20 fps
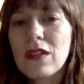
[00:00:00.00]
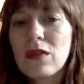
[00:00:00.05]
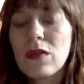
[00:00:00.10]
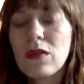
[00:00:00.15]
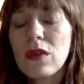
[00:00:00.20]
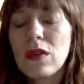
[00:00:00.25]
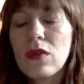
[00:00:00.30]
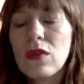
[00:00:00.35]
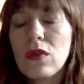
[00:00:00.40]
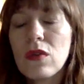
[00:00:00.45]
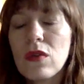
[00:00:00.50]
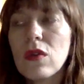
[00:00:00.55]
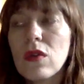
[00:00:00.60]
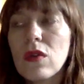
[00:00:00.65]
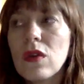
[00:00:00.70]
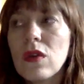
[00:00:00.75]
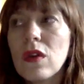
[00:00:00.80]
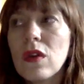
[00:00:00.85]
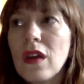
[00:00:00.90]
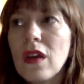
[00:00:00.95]
really
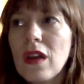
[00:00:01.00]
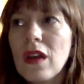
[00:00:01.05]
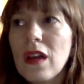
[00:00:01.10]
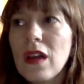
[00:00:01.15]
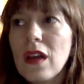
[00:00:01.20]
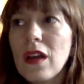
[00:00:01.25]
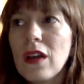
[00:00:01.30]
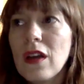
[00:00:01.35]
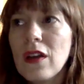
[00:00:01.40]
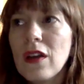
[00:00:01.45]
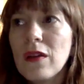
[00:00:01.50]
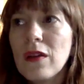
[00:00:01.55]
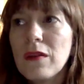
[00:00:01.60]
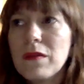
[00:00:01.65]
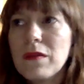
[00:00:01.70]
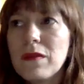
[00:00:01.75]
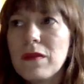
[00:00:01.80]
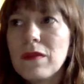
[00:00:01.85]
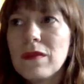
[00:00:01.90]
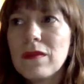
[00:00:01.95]
cool
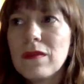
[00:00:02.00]
thing